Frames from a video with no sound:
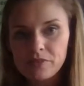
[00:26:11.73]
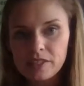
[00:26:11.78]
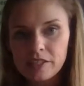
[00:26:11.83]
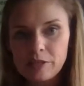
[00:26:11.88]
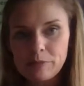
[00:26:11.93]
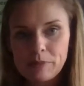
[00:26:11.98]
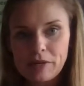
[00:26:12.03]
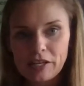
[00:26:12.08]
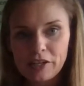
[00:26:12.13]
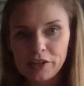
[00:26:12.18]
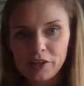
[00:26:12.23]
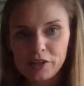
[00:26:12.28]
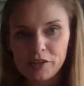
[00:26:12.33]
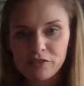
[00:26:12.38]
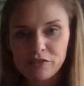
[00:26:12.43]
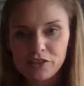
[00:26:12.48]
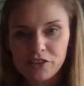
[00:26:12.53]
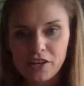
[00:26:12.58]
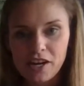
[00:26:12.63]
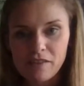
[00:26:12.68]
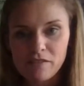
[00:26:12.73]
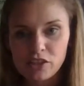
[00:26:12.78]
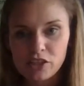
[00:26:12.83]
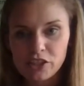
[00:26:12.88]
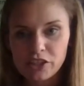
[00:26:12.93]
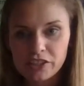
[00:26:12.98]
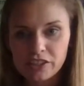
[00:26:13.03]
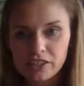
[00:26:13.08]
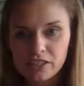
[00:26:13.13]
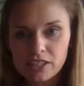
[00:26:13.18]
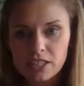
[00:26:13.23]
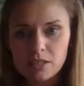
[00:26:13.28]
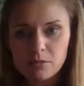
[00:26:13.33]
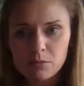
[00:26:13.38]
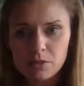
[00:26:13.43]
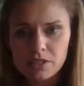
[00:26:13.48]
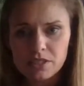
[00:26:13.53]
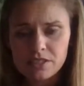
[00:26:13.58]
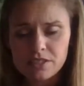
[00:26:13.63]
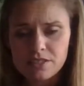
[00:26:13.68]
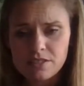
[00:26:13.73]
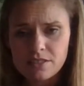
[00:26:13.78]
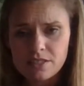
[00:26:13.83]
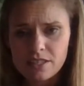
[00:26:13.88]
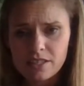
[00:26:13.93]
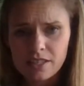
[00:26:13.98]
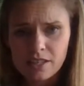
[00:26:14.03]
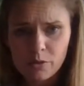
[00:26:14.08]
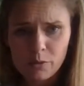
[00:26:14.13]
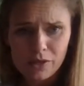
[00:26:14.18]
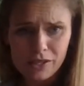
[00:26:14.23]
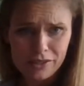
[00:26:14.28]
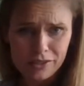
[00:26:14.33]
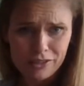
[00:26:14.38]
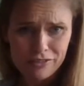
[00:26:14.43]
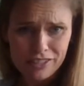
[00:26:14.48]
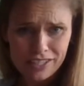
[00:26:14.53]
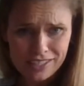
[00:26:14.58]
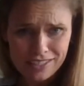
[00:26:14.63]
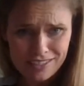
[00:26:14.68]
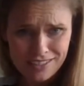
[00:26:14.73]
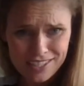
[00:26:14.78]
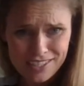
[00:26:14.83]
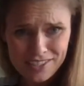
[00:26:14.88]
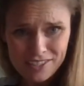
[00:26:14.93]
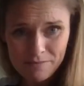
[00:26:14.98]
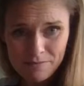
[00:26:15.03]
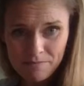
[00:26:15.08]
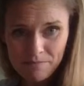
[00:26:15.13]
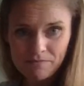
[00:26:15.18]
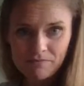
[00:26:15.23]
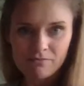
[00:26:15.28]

Email it over, I'll have a look, because we're going grade 9s.